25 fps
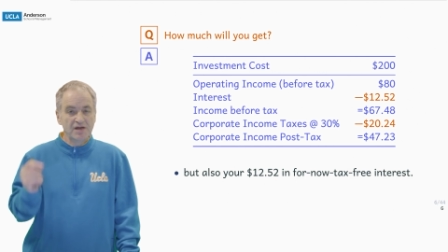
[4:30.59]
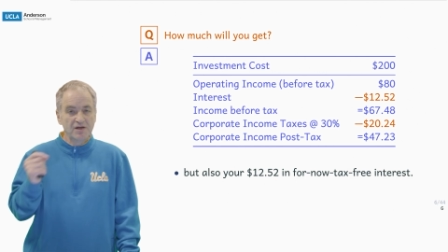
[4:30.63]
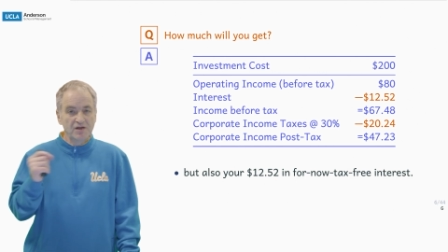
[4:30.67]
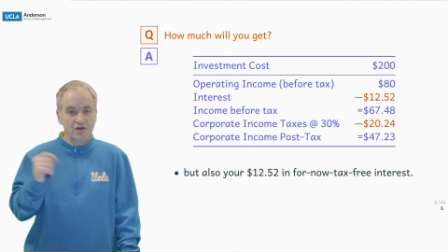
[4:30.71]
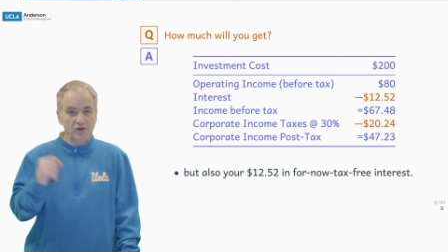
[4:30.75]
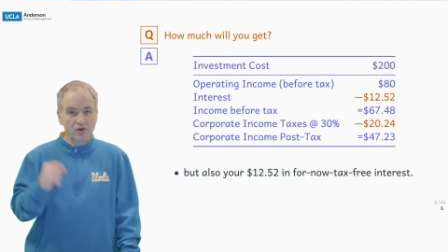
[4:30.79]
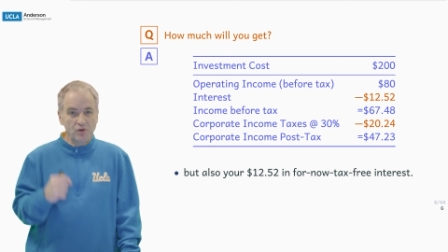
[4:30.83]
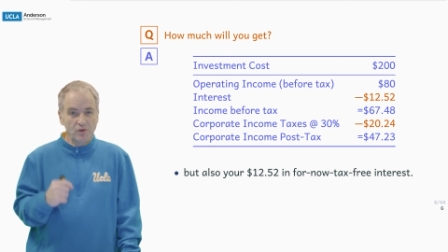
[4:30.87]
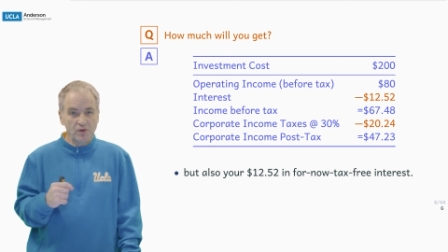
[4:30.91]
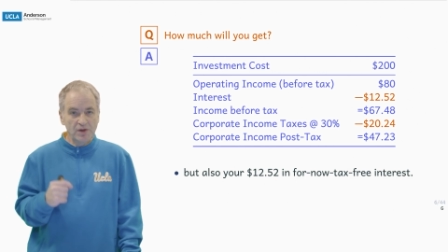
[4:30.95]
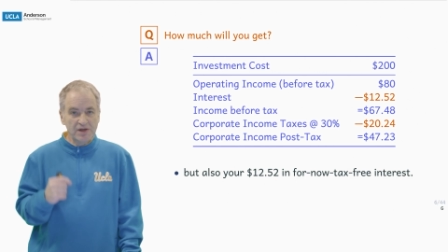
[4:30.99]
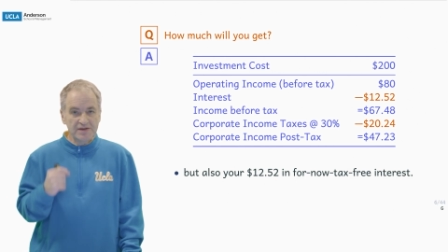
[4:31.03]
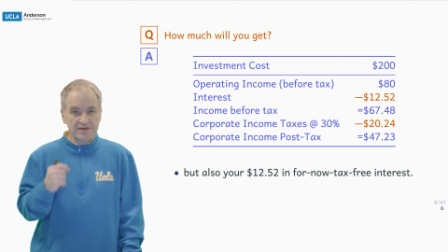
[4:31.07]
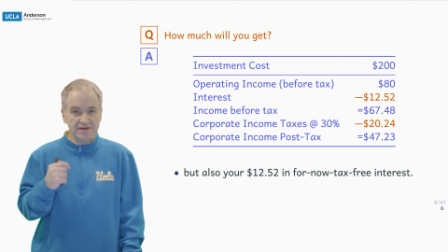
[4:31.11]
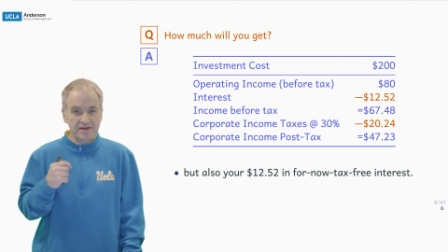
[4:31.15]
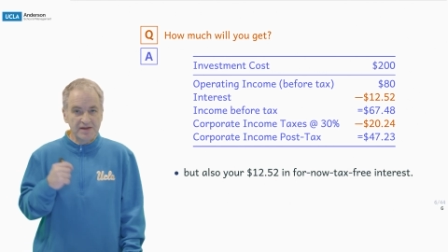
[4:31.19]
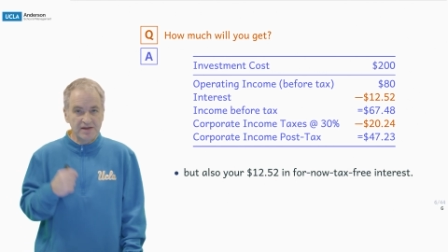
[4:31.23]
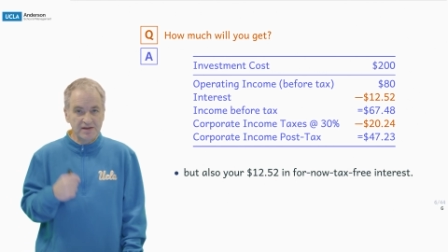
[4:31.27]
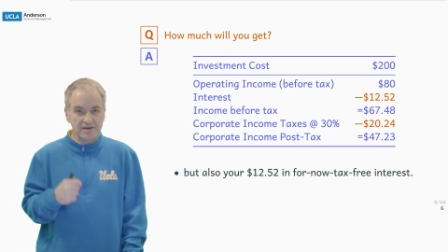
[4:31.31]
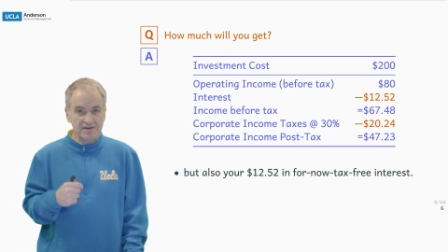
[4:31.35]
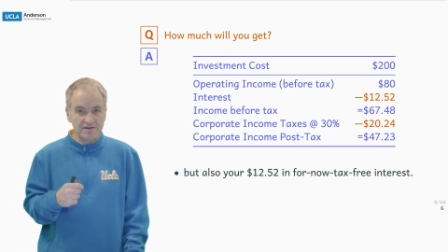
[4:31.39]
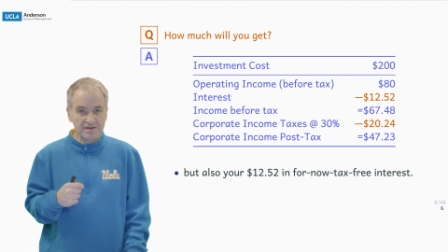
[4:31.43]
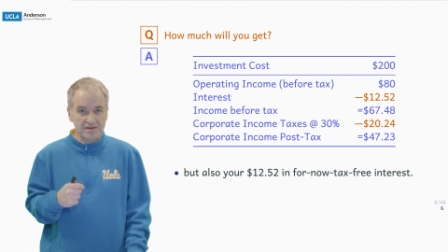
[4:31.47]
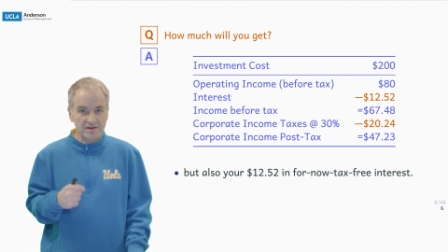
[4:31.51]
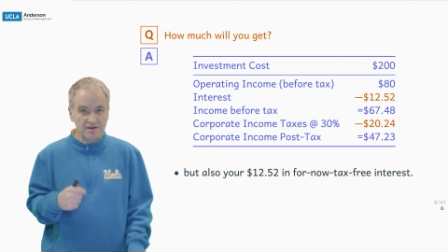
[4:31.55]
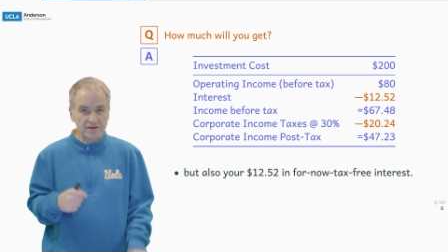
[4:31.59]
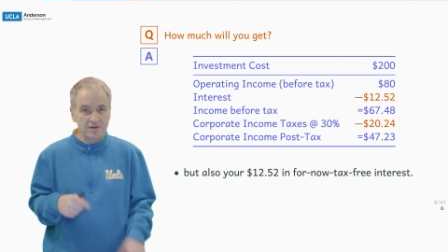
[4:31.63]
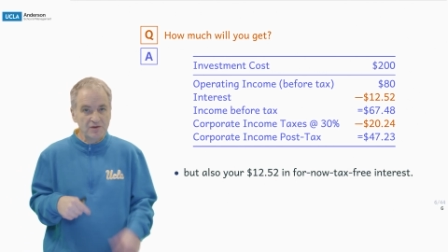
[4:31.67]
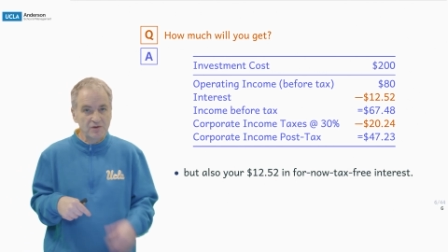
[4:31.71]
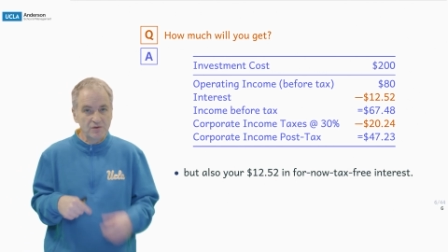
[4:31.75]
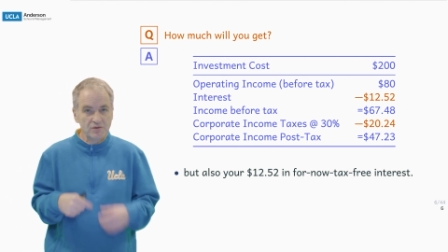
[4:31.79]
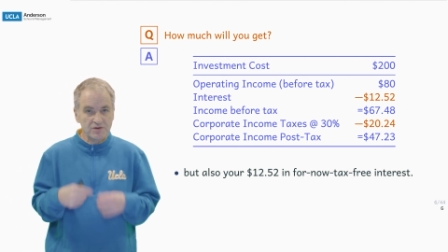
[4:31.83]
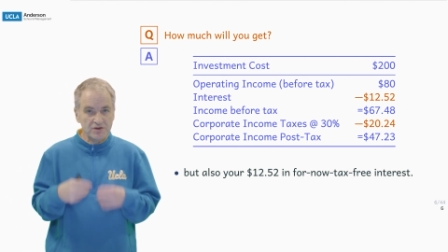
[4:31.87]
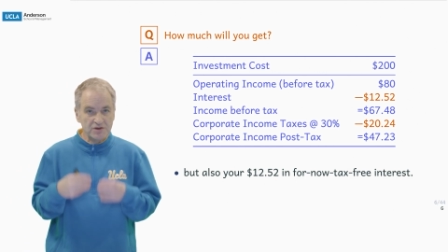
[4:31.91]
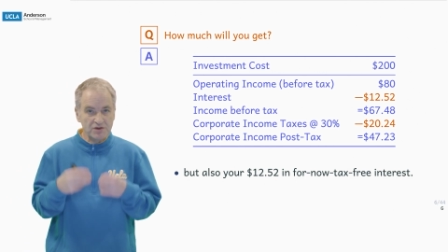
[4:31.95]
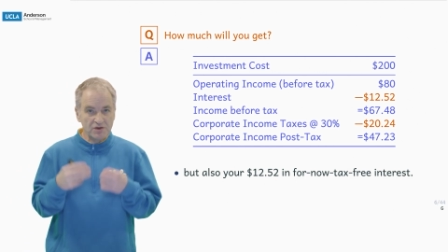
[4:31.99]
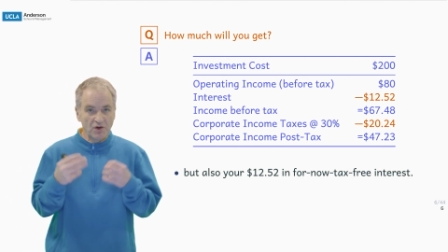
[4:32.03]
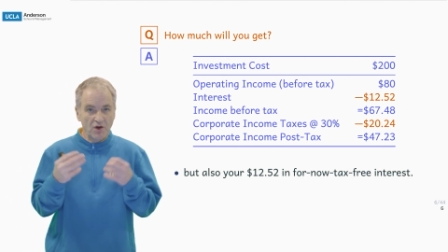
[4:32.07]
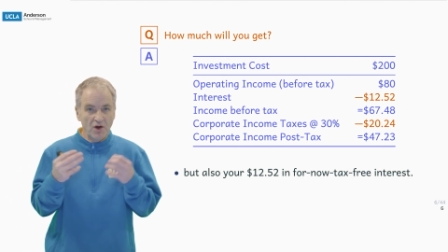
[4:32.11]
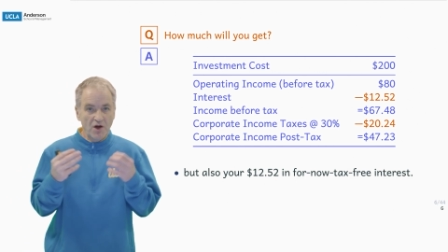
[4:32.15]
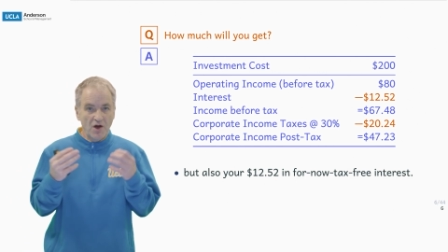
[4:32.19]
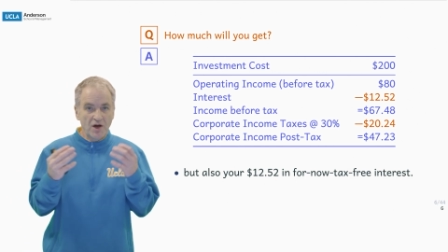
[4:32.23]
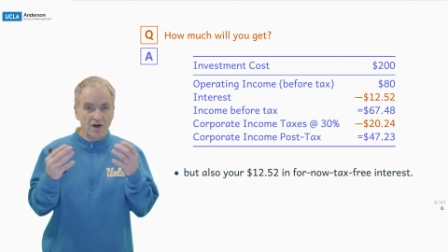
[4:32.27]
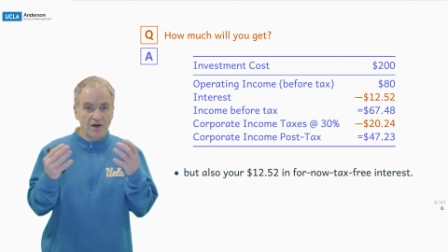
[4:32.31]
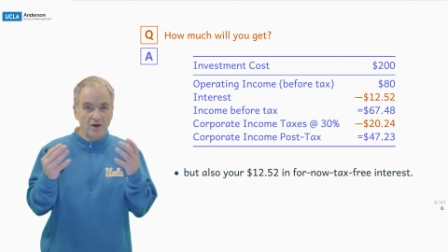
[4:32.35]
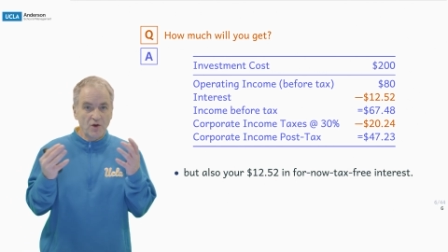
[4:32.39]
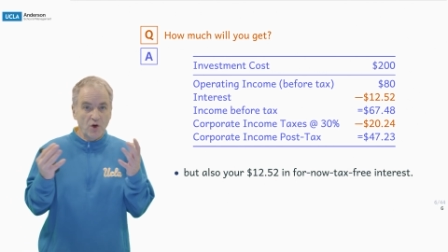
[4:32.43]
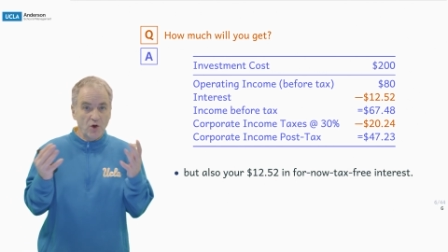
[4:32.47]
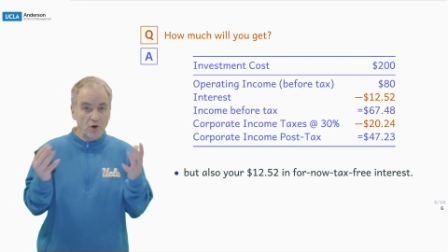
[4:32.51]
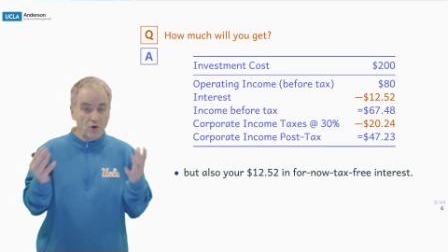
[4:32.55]
You as the institution
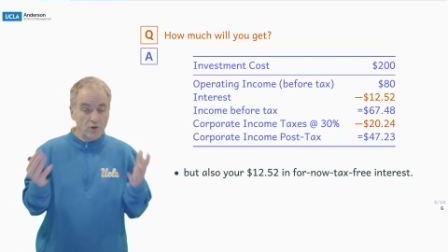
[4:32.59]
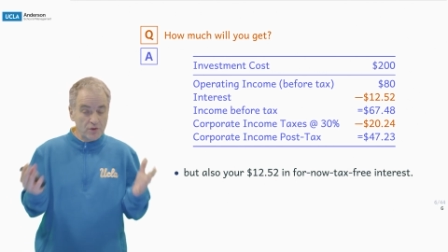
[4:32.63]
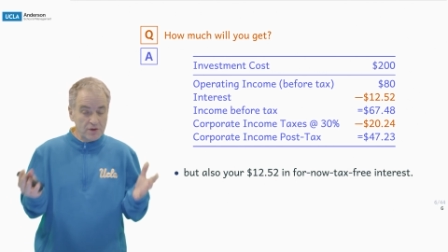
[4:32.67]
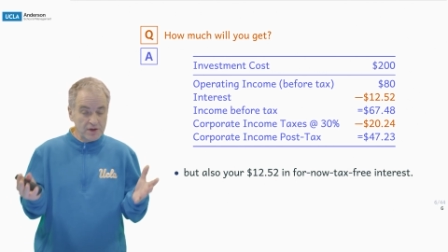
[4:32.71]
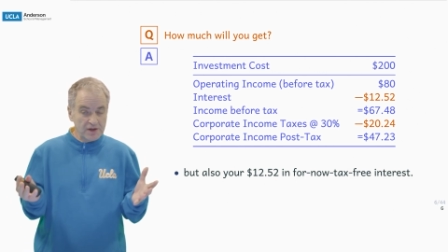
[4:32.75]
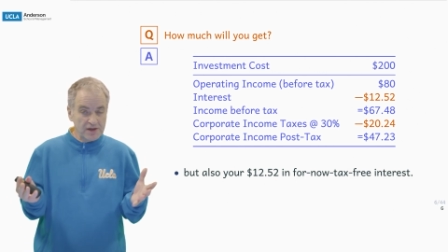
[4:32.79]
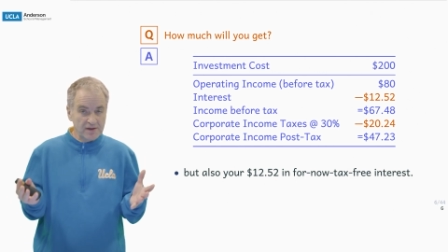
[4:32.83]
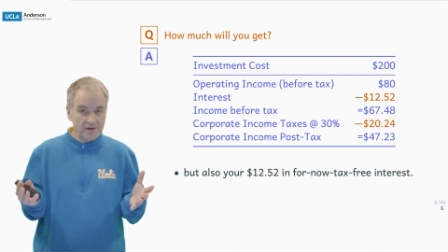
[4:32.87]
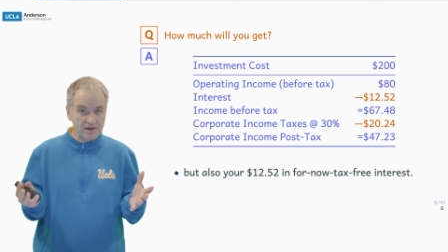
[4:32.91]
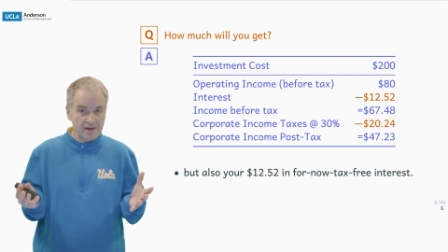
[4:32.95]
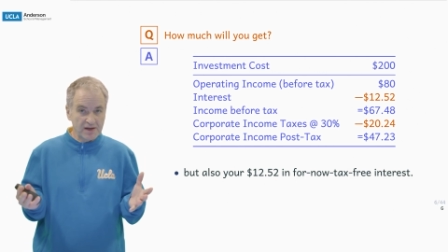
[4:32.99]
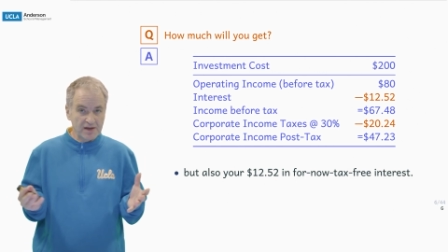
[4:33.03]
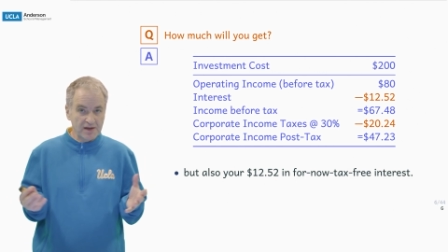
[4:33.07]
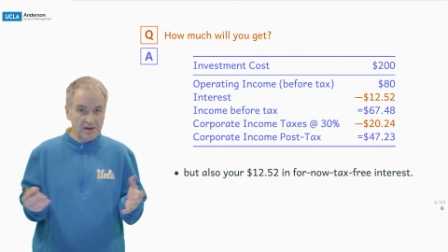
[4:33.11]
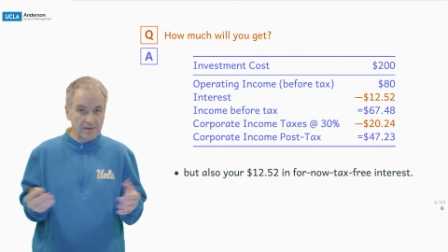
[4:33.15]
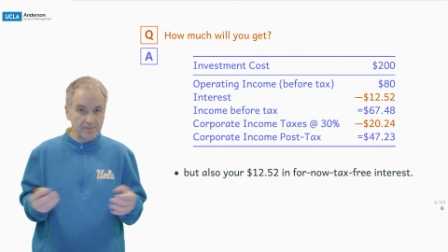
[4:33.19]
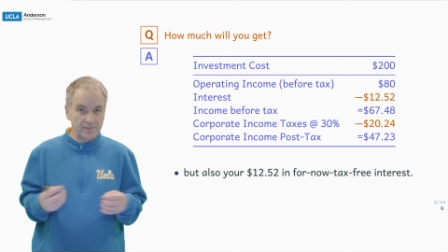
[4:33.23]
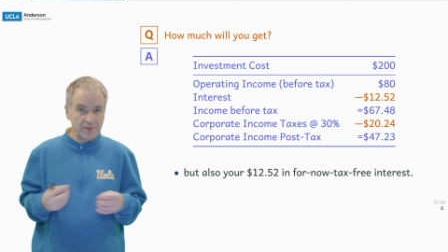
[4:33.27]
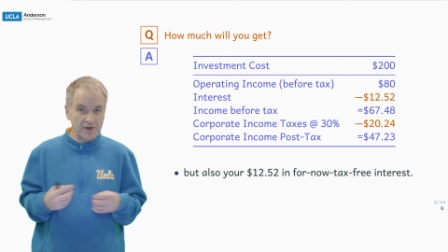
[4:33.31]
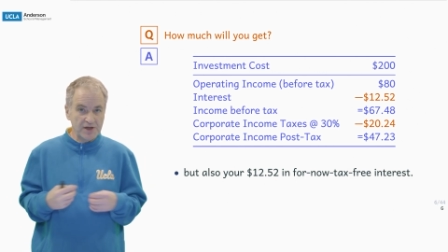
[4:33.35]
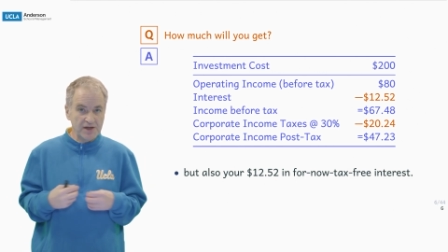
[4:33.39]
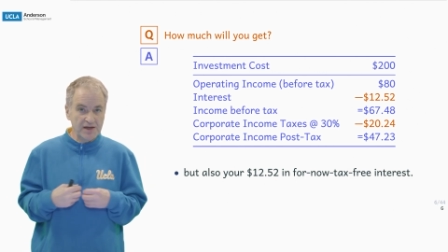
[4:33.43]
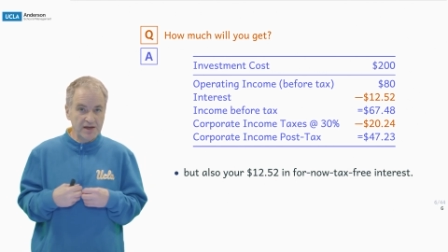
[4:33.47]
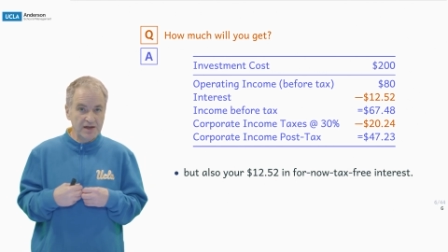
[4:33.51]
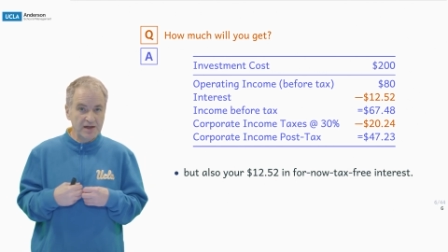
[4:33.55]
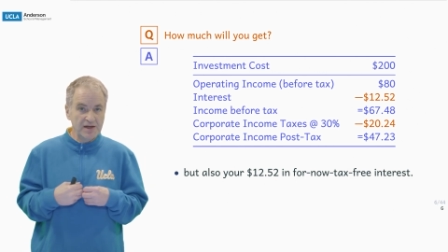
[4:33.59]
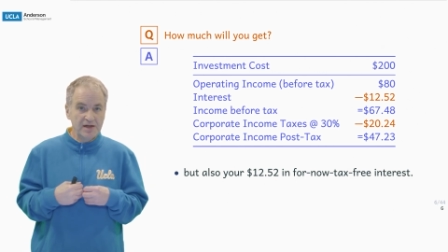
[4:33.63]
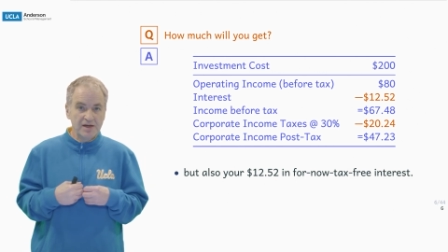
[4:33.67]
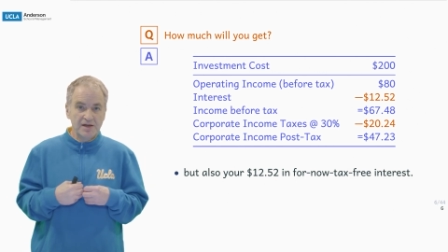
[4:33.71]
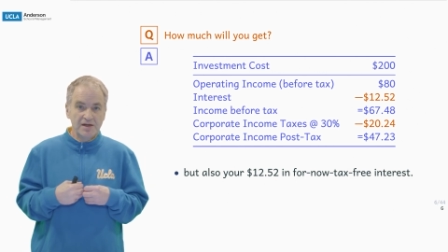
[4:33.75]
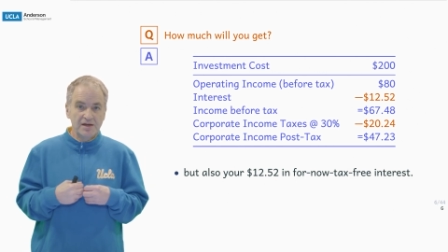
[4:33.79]
owning the company